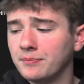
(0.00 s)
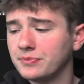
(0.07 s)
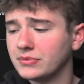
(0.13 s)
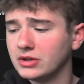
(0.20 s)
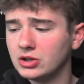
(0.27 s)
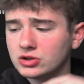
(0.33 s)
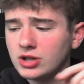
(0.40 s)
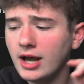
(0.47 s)

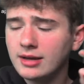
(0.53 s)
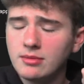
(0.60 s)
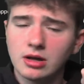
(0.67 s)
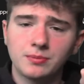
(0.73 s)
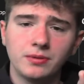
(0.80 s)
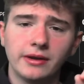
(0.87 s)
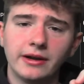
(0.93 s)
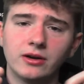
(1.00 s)
you're talking about a
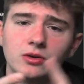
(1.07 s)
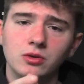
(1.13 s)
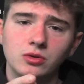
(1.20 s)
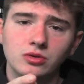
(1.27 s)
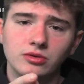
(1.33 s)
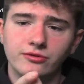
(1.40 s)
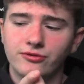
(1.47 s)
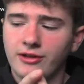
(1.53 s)
player who
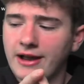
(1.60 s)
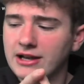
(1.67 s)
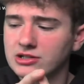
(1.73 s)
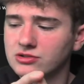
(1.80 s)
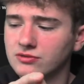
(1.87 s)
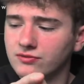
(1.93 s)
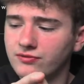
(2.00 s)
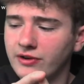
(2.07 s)

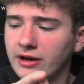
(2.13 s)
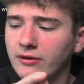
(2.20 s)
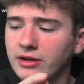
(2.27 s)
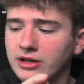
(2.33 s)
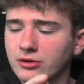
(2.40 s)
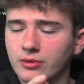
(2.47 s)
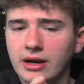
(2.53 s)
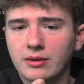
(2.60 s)
flashed very
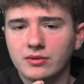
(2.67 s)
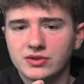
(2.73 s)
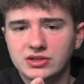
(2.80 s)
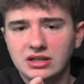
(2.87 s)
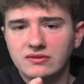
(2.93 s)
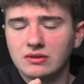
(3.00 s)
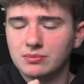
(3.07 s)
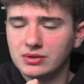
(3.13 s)
great
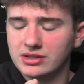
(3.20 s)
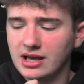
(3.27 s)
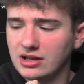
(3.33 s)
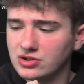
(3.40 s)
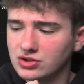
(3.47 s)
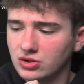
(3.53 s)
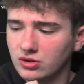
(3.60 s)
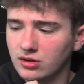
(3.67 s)
receiving
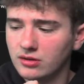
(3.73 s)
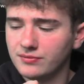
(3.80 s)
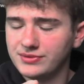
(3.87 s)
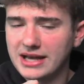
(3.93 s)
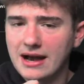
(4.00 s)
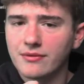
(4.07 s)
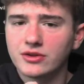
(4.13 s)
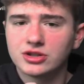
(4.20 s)
potential
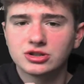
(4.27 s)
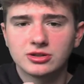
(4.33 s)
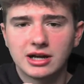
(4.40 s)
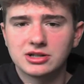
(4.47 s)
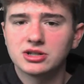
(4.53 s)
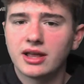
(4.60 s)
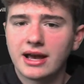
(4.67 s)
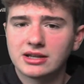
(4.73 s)
down the
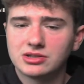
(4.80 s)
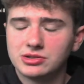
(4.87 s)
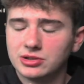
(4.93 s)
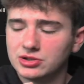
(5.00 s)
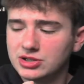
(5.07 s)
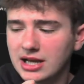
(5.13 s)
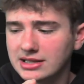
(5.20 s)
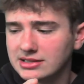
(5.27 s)
stretch last year.
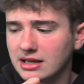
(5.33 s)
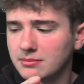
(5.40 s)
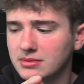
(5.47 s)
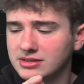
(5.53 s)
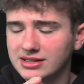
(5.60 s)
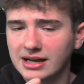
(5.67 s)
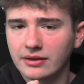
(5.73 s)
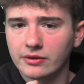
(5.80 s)
Chase
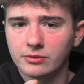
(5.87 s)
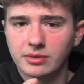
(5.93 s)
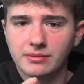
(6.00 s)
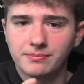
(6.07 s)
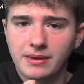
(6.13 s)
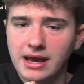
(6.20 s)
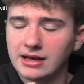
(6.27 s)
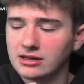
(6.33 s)
Edmonds got a little
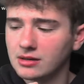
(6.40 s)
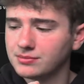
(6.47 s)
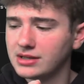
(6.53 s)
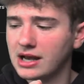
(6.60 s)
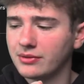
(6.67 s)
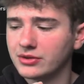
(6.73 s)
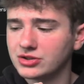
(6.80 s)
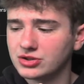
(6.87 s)
bit banged up
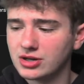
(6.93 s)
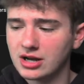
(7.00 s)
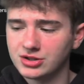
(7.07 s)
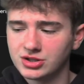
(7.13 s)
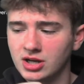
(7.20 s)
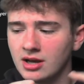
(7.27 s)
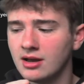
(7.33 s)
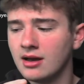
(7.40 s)
down the
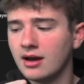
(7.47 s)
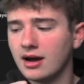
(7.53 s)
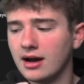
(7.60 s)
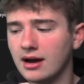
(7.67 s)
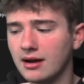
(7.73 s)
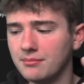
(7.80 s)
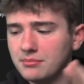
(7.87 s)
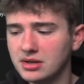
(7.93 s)
stretch,
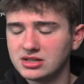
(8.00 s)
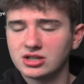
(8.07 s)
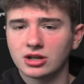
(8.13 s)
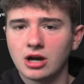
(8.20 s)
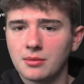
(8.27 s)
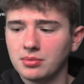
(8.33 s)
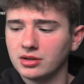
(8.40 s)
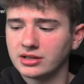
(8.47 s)
missed a
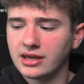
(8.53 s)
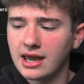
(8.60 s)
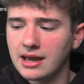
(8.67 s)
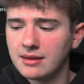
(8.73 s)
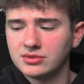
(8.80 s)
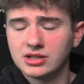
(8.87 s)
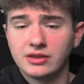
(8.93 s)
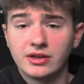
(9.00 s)
couple of
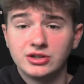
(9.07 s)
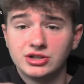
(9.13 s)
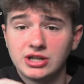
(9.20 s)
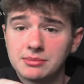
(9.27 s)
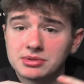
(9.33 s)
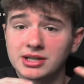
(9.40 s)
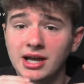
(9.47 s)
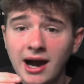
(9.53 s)
games, and then
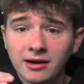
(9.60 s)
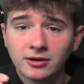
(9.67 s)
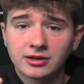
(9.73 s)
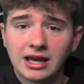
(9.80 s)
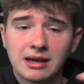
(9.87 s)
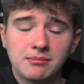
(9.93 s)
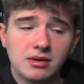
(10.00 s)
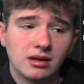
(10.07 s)
James Conner
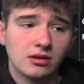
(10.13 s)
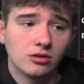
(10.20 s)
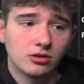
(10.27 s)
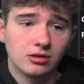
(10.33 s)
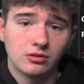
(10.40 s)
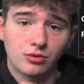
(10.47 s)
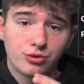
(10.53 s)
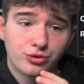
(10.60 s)
came in
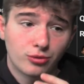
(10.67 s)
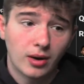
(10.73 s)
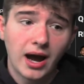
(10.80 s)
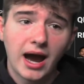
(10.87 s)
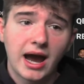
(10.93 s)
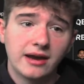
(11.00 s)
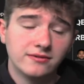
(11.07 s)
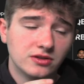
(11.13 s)
and
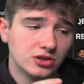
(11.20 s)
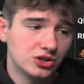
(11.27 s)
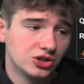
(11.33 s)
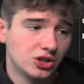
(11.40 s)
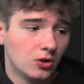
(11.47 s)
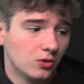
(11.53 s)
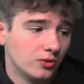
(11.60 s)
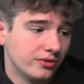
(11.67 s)
thrived,
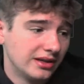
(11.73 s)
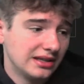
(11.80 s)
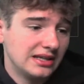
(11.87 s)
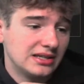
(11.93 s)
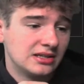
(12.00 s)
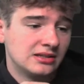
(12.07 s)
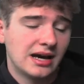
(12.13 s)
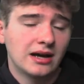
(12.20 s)
showing that
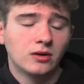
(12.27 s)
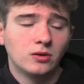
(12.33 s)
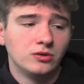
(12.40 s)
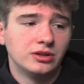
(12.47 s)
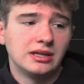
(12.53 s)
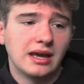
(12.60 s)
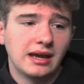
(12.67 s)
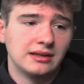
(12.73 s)
he's not
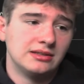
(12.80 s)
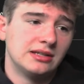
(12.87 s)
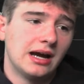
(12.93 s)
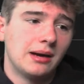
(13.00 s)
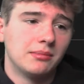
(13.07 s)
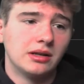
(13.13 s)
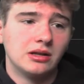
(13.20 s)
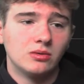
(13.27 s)
only a
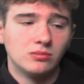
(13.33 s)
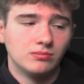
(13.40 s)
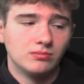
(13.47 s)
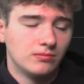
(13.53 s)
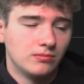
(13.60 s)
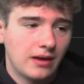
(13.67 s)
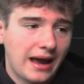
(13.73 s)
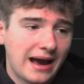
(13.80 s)
dominant
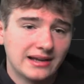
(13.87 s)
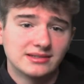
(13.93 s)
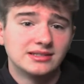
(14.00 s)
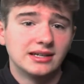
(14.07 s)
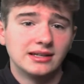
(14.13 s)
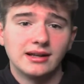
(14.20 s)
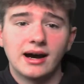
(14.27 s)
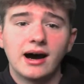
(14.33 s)

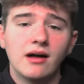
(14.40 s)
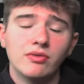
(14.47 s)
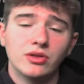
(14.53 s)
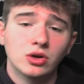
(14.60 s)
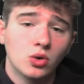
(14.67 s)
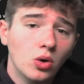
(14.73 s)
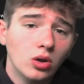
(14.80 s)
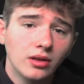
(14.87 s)
asset on the
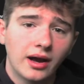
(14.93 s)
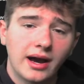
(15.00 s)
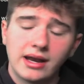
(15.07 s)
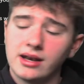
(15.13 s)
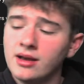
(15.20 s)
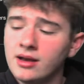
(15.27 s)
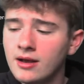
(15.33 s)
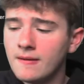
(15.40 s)
goal
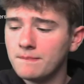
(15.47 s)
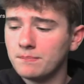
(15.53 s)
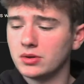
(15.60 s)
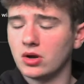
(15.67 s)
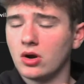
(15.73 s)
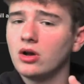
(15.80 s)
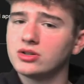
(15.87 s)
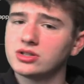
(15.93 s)
line, but
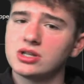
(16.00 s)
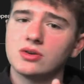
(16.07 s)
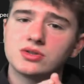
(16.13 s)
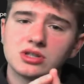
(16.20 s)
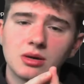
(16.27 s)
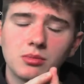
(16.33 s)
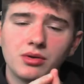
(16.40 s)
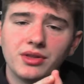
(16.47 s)
also
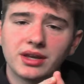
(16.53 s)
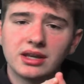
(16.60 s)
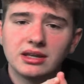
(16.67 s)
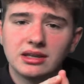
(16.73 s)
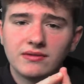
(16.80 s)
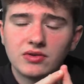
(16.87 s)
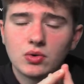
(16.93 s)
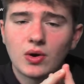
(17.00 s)
someone that can
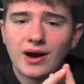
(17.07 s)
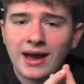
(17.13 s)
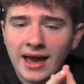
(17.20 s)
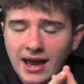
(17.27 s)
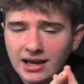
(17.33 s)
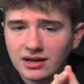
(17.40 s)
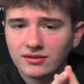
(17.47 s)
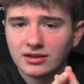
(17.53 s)
give you a
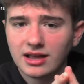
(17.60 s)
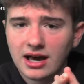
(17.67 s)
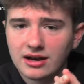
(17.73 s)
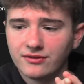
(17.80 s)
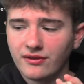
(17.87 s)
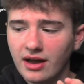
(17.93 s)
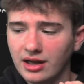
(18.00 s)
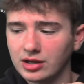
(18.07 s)
heck of a lot
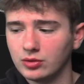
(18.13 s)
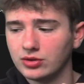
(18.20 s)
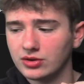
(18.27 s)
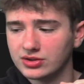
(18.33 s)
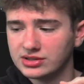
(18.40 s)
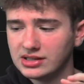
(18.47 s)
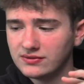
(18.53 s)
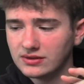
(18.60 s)
of value in the
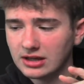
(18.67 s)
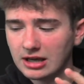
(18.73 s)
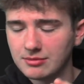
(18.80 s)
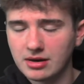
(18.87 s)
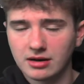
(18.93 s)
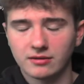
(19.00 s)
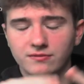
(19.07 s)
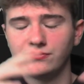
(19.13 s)
receiving game.
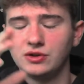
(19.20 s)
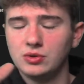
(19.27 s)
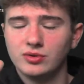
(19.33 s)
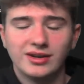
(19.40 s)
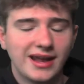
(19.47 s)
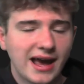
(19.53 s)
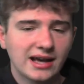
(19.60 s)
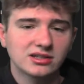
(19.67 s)
Had a few
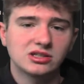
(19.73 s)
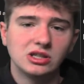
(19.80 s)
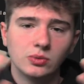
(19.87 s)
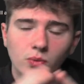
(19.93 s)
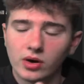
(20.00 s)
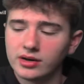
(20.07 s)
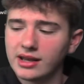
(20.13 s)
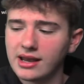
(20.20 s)
nasty
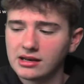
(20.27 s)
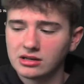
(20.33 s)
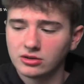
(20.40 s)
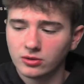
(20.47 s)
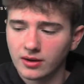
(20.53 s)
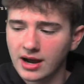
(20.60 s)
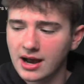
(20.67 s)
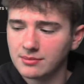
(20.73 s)
one-handed
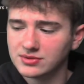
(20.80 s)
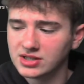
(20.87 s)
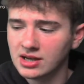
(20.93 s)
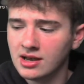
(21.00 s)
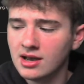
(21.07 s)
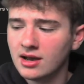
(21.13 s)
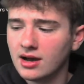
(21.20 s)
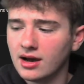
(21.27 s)
grabs,
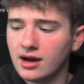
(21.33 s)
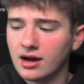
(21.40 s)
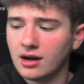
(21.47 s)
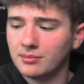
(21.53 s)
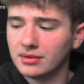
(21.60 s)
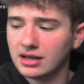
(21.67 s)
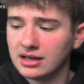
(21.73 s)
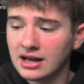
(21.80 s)

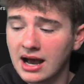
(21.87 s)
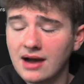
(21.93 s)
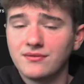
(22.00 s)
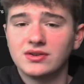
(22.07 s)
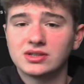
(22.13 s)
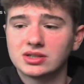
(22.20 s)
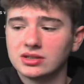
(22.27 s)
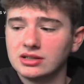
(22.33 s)
and
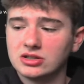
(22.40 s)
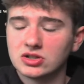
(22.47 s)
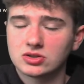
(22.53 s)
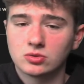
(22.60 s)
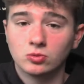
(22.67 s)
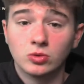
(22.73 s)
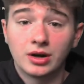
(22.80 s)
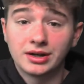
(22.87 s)
obviously just
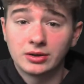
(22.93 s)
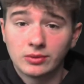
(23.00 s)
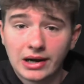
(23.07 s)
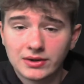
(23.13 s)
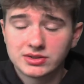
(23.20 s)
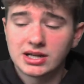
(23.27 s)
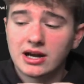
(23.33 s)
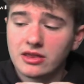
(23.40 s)
running
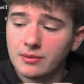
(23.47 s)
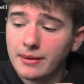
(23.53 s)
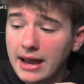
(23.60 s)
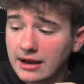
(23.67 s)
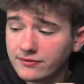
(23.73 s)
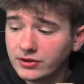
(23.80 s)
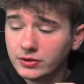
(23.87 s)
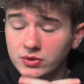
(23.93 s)
routes out of the
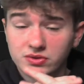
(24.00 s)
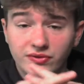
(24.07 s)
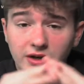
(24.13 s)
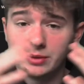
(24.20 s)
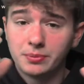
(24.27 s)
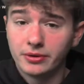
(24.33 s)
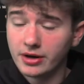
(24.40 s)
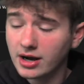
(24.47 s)
backfield was
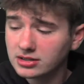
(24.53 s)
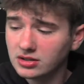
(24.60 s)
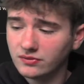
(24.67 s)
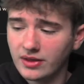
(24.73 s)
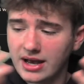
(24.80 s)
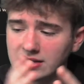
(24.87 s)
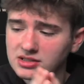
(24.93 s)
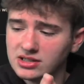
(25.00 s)
very productive
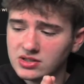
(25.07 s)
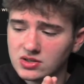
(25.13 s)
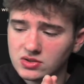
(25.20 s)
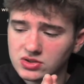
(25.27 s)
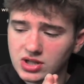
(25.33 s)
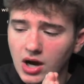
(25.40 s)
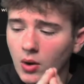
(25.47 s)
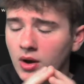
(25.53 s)
last season.
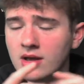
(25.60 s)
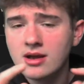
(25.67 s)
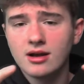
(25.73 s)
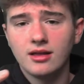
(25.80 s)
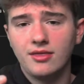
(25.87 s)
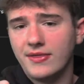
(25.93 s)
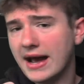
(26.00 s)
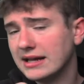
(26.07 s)
So
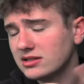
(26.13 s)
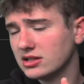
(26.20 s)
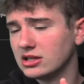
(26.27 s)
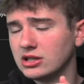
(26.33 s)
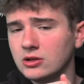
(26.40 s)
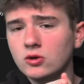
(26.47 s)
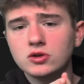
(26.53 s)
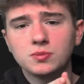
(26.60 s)
that's a
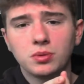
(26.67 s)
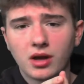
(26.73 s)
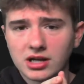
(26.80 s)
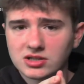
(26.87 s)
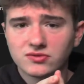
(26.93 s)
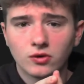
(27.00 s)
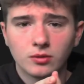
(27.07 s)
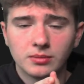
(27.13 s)
huge
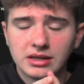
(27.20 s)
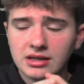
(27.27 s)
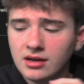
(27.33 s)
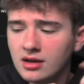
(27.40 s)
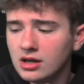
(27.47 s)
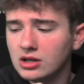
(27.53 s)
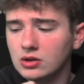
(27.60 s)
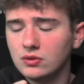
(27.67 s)
plus for me.
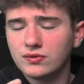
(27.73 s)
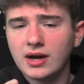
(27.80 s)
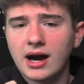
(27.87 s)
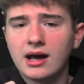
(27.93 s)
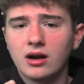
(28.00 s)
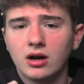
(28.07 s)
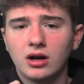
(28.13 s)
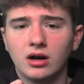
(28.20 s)
You've
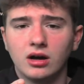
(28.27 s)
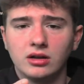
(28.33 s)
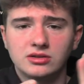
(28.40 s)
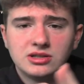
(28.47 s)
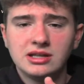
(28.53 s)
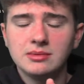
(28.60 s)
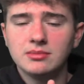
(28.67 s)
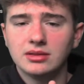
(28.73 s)
got a
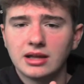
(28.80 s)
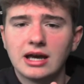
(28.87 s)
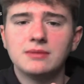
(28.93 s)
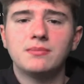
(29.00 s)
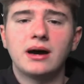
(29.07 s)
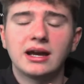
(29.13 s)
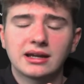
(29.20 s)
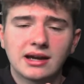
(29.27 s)
team led
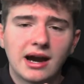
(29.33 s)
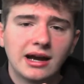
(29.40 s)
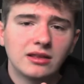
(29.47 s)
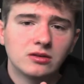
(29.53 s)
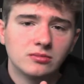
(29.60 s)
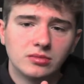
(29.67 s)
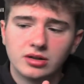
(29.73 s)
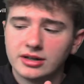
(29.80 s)
by
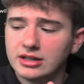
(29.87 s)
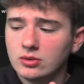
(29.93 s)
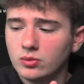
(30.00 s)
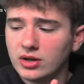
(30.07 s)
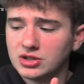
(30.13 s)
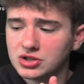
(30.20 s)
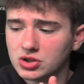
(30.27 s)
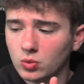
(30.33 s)
Kyler Murray,
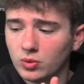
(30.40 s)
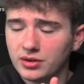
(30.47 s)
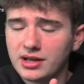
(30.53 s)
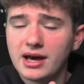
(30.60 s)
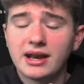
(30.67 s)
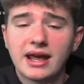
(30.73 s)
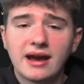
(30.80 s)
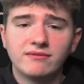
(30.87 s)
which will
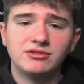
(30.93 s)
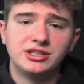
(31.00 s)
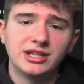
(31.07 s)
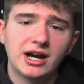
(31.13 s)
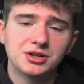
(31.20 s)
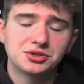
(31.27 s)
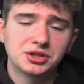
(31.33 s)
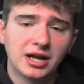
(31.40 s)
not have
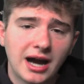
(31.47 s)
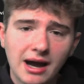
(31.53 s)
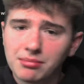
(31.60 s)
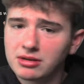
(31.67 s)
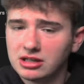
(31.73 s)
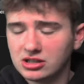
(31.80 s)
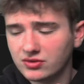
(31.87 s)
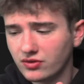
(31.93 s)
DeAndre
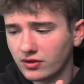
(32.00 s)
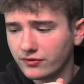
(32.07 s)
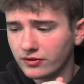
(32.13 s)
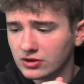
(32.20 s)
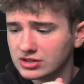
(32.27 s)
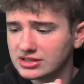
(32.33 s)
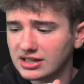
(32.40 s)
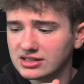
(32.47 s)
Hopkins for the
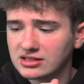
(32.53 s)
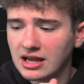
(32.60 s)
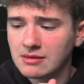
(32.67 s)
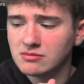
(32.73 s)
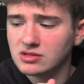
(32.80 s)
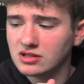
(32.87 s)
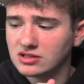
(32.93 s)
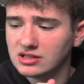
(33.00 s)
first 6
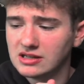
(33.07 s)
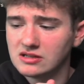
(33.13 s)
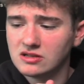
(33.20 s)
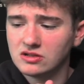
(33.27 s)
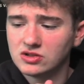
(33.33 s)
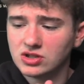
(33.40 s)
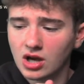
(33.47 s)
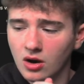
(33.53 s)
games of the
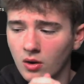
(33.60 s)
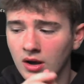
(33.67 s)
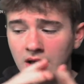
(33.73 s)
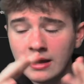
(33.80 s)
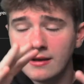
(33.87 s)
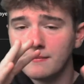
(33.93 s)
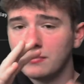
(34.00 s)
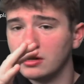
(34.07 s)
season. So
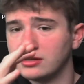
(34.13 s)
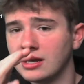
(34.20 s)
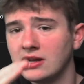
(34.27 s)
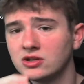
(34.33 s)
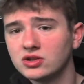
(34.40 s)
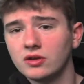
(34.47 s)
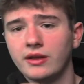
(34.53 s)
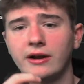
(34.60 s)

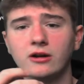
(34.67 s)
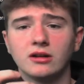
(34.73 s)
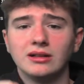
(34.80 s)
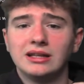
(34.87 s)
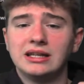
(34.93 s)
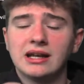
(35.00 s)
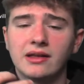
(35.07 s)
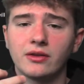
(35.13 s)
potential there to
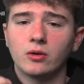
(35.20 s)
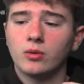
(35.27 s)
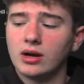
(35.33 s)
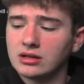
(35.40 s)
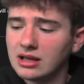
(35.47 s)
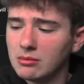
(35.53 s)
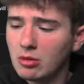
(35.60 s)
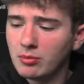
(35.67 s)
lean on the
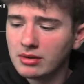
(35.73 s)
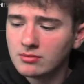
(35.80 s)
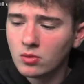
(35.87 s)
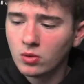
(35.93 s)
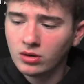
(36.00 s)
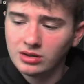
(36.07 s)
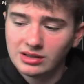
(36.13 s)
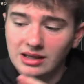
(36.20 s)
run game a bit
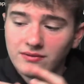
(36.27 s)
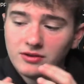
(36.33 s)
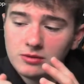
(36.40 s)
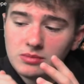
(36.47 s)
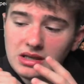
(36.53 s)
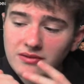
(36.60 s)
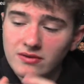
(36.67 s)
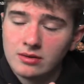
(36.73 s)
more and give
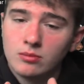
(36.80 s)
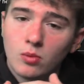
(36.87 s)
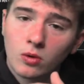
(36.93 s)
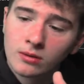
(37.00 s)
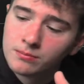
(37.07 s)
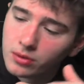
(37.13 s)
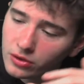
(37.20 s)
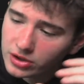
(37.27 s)
him even
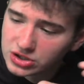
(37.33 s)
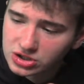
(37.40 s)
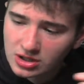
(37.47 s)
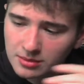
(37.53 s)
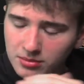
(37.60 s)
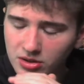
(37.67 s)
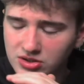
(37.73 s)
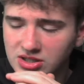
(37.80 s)
more bullish
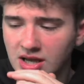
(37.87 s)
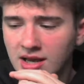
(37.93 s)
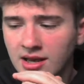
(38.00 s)
numbers.